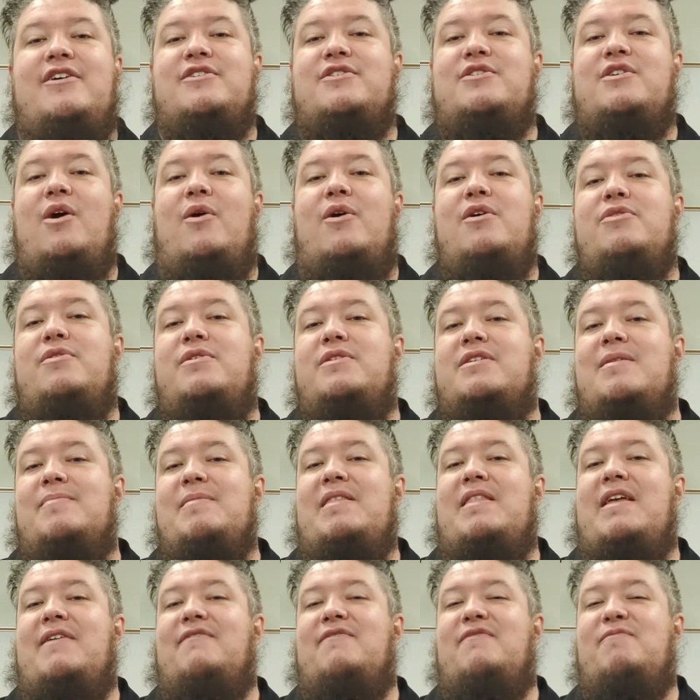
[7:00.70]
is going through
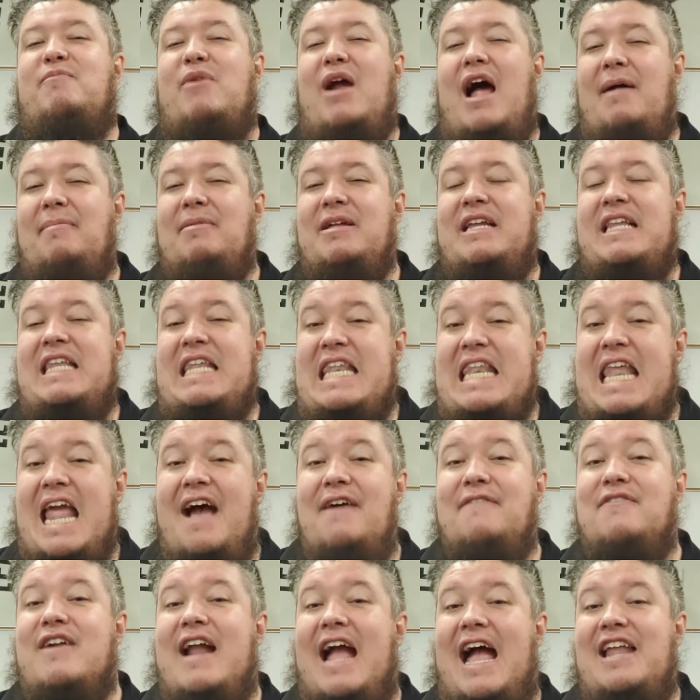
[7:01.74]
something they've probably
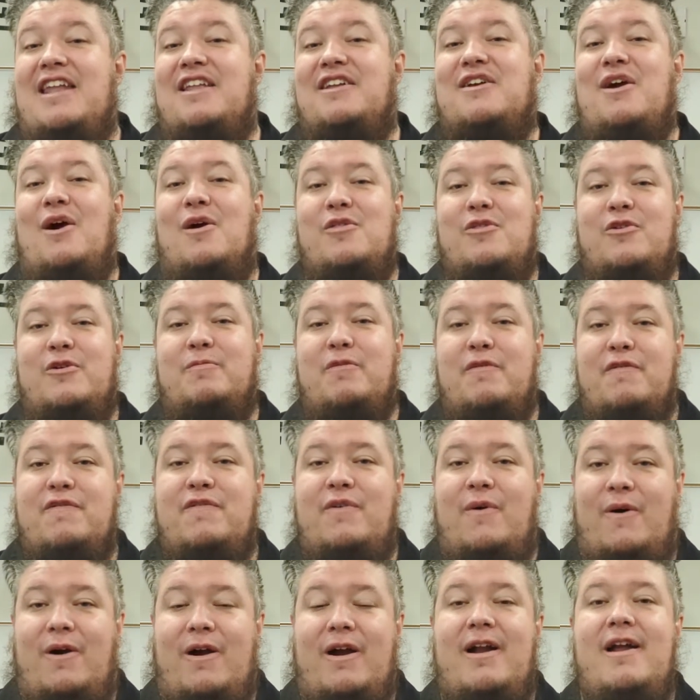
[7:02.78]
never had to go through
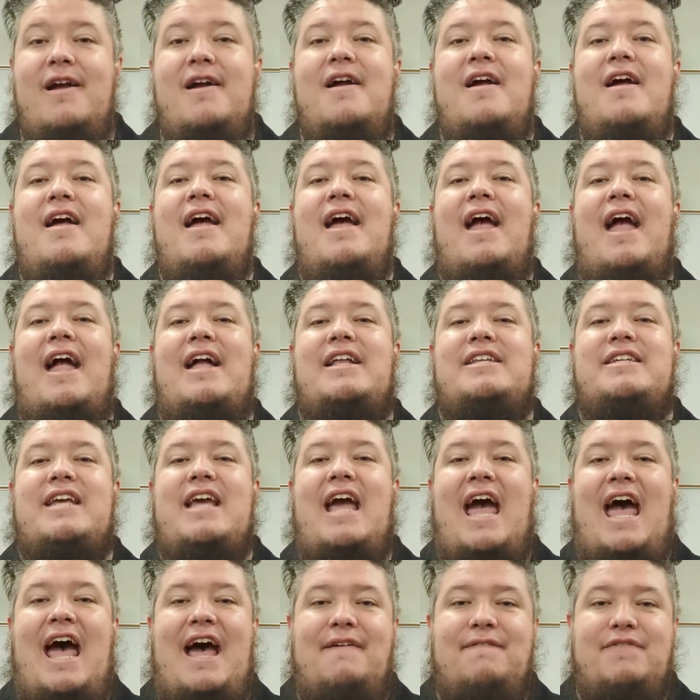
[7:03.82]
before. And to
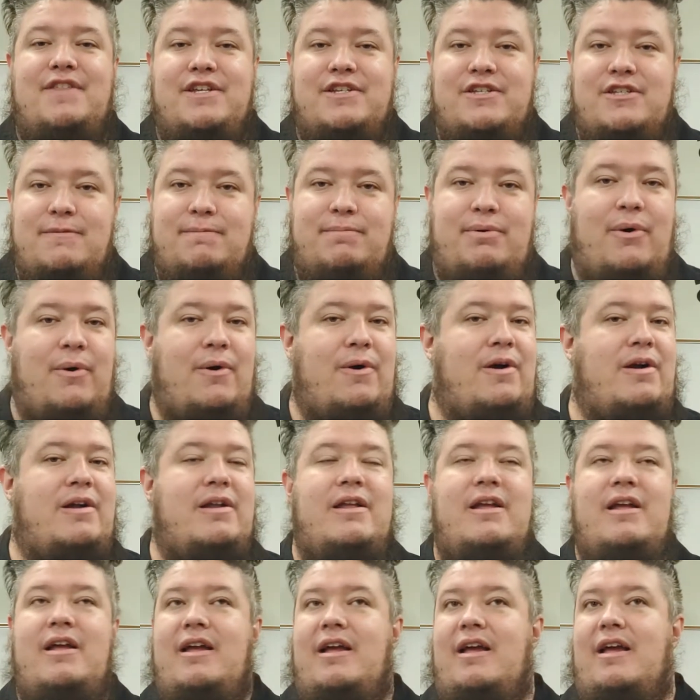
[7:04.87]
have this
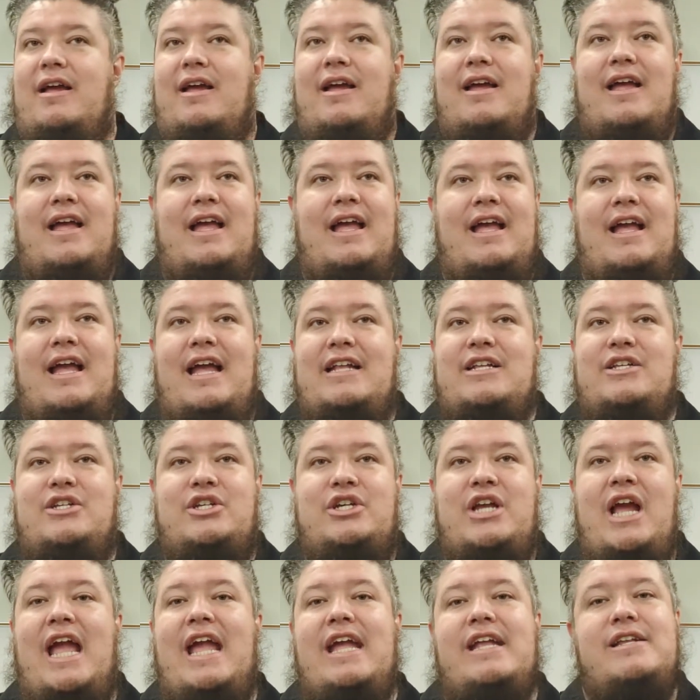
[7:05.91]
support, it
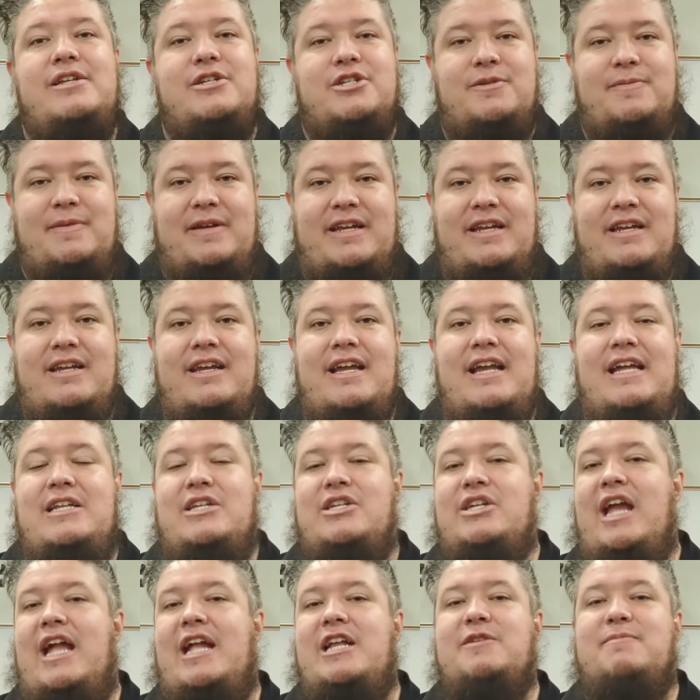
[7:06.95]
changed me. It
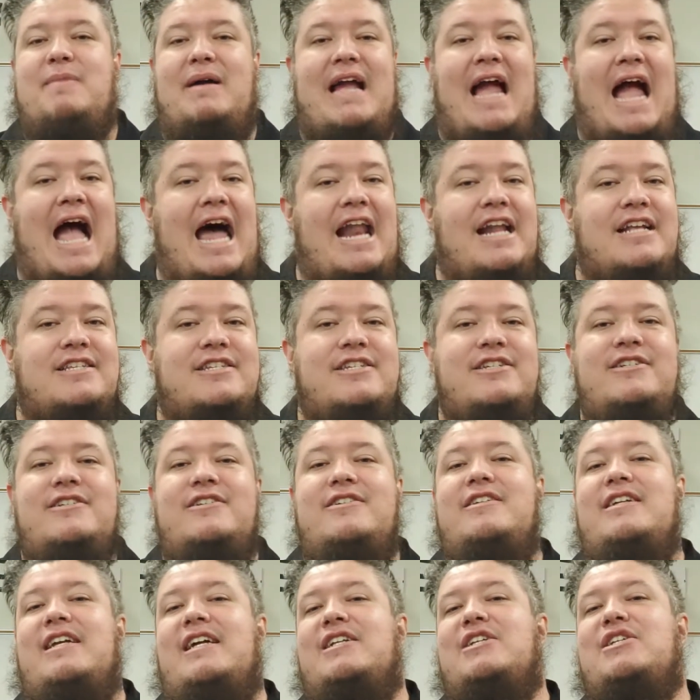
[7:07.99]
changed my
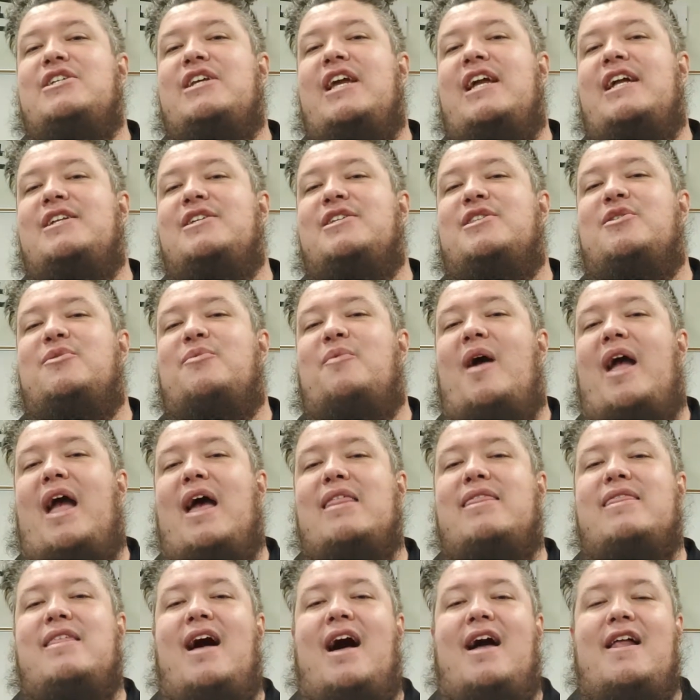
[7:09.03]
attitude. It changed the way
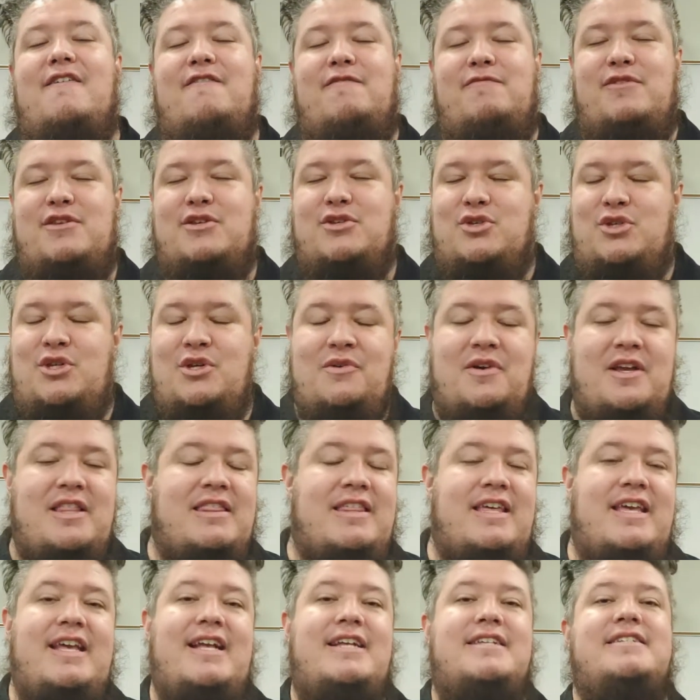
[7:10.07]
I thought of doing
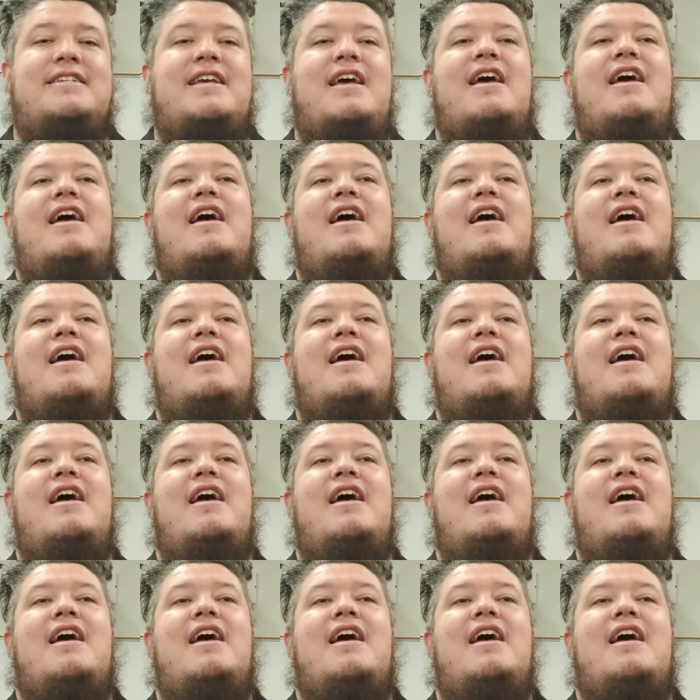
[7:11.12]
things.